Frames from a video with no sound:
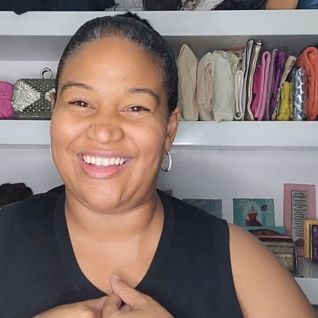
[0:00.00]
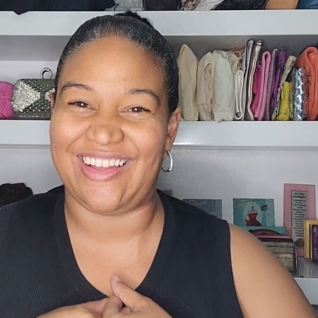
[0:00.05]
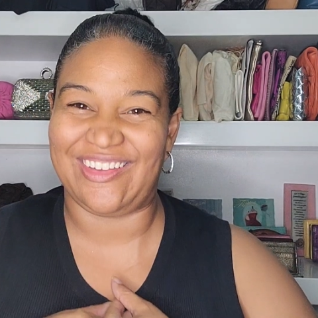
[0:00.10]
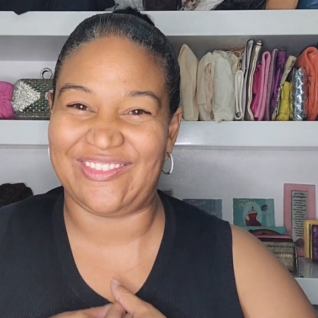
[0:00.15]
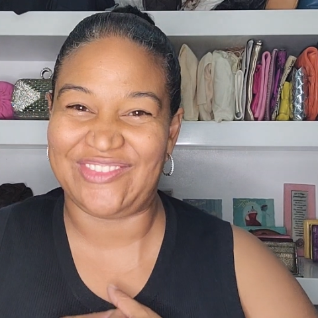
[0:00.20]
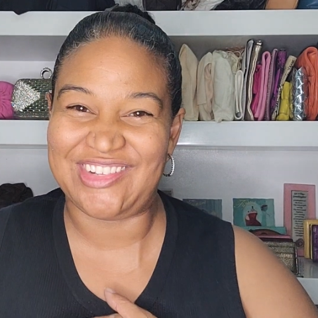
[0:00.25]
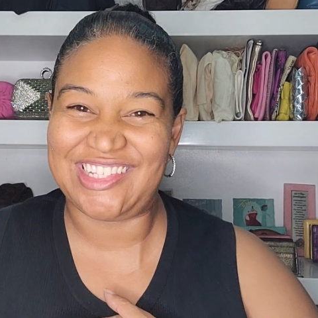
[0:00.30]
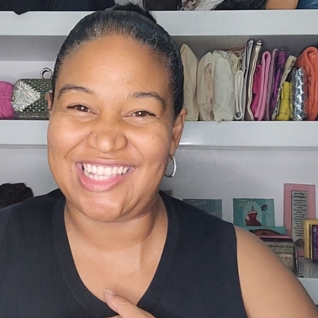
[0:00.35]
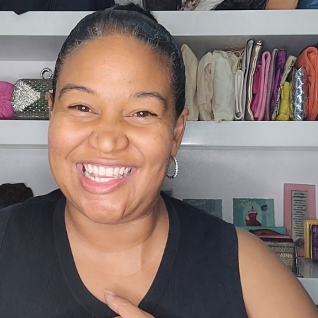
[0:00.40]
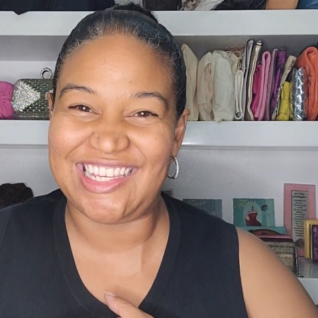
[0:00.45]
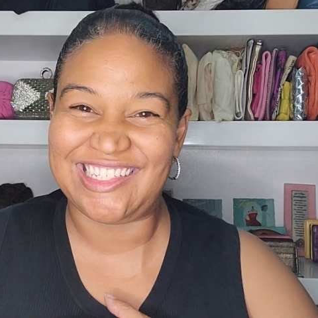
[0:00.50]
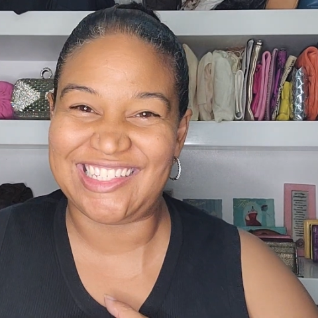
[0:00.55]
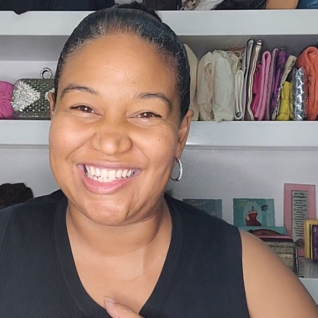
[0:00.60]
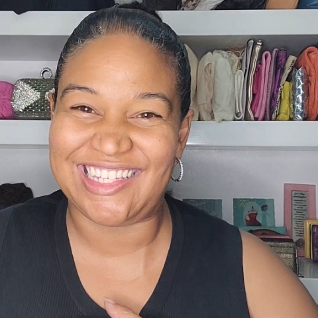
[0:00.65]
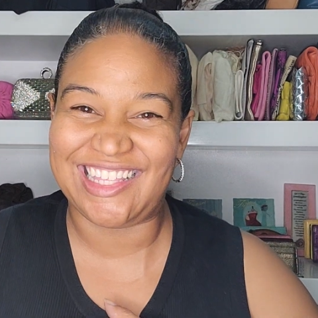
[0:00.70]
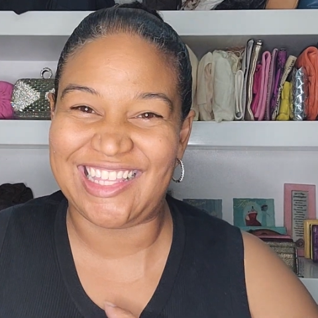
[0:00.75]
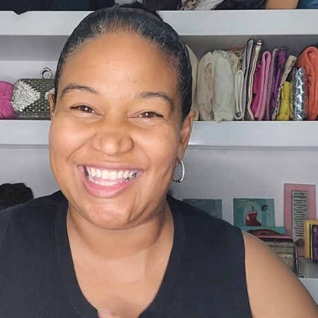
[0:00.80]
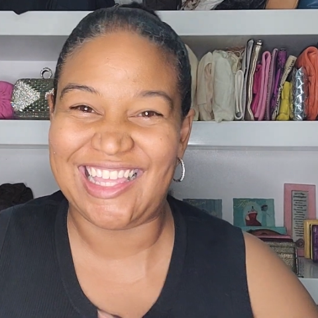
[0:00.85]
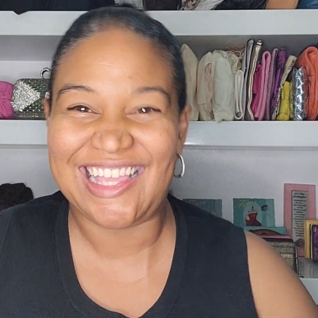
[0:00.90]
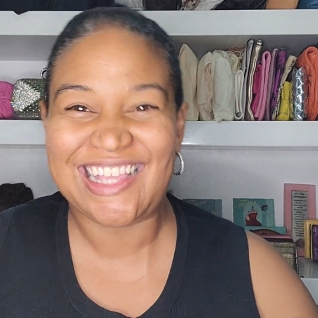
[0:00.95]

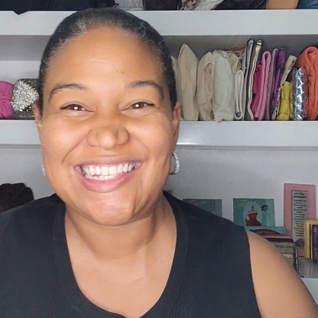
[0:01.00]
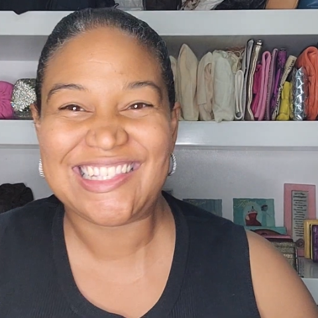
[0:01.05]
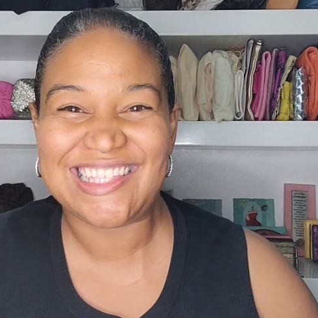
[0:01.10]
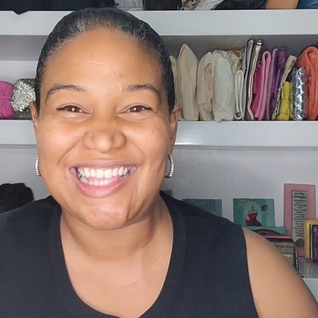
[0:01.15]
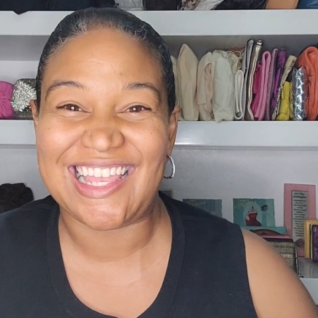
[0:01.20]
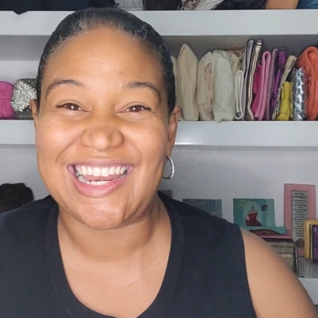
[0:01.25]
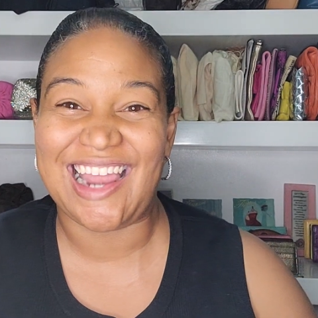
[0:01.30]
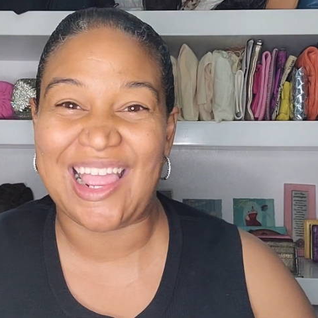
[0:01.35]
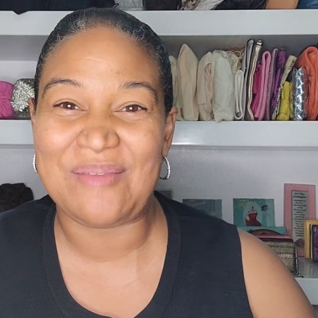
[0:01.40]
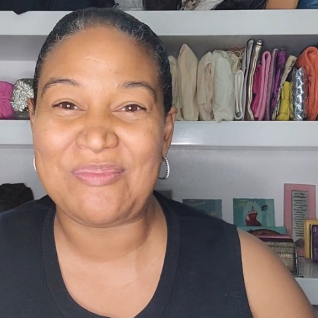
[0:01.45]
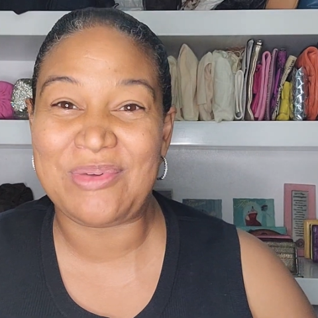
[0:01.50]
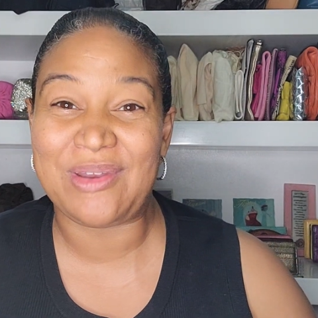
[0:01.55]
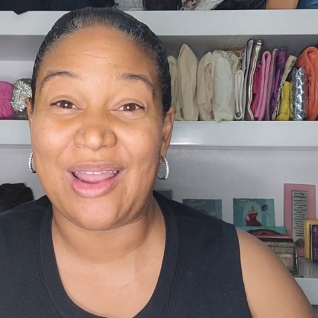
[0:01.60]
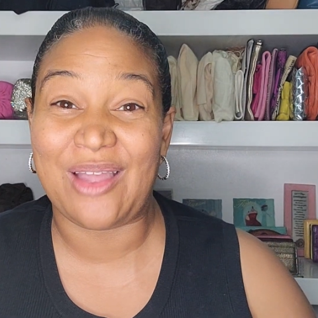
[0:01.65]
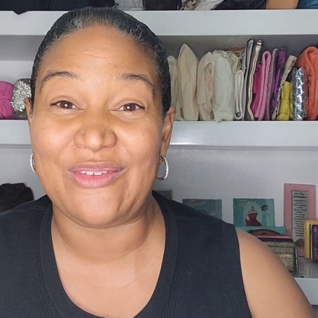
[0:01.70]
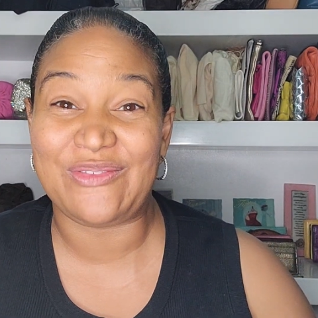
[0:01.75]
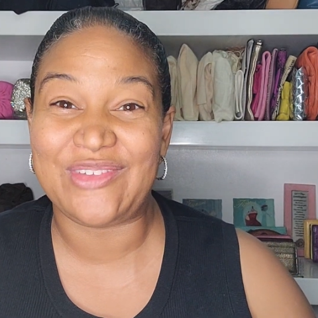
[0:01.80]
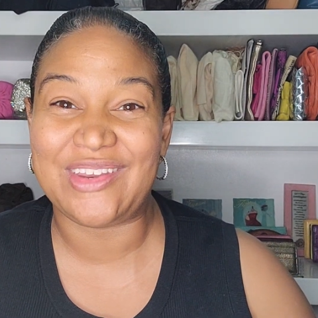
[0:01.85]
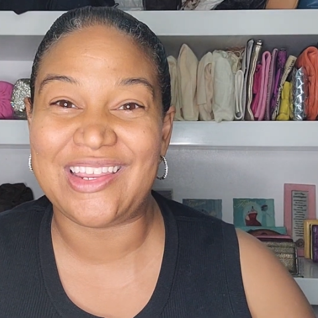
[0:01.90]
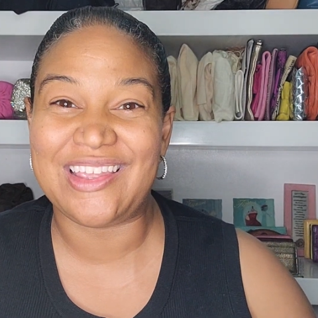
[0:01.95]
conversationalist and I put
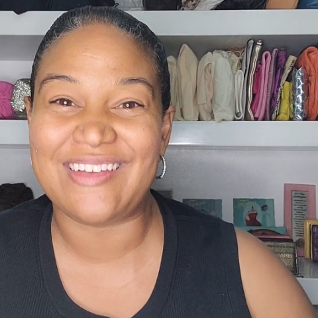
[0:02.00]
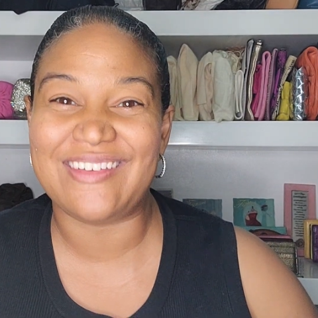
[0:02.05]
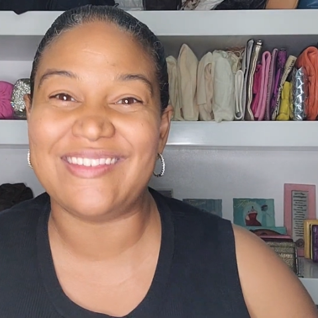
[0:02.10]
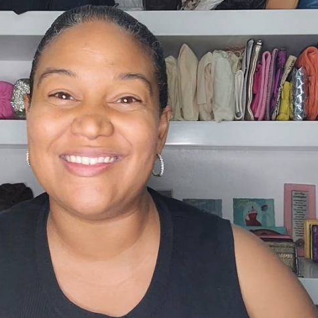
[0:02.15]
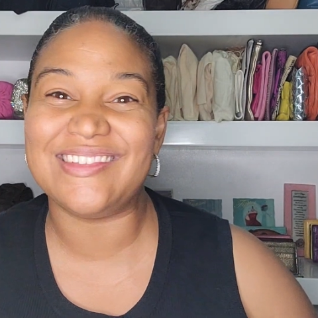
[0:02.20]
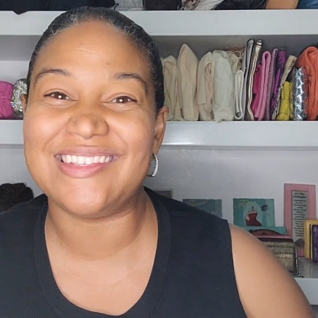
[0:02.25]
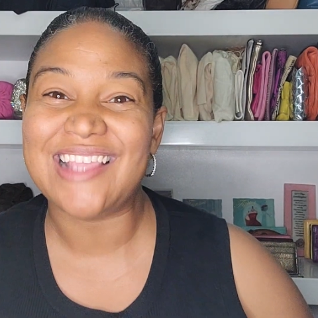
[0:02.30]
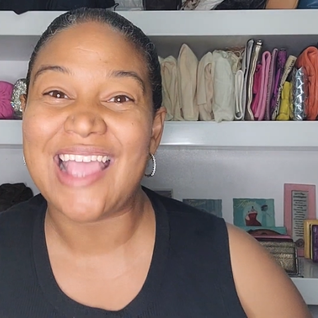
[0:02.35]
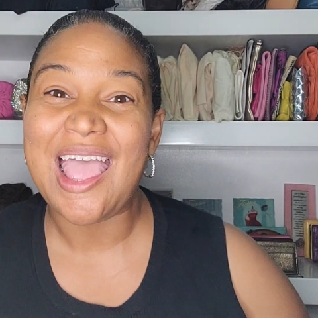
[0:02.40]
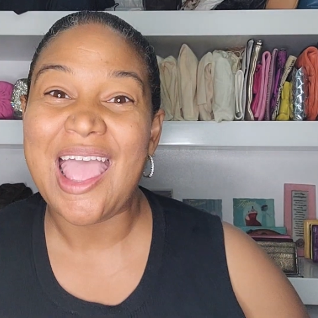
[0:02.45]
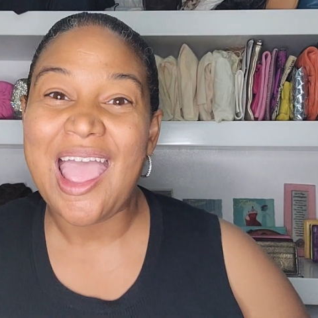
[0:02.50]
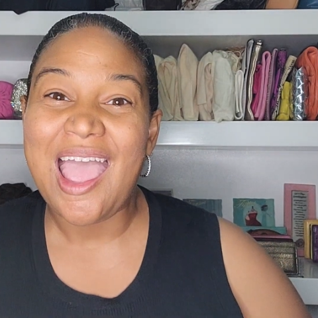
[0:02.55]
out videos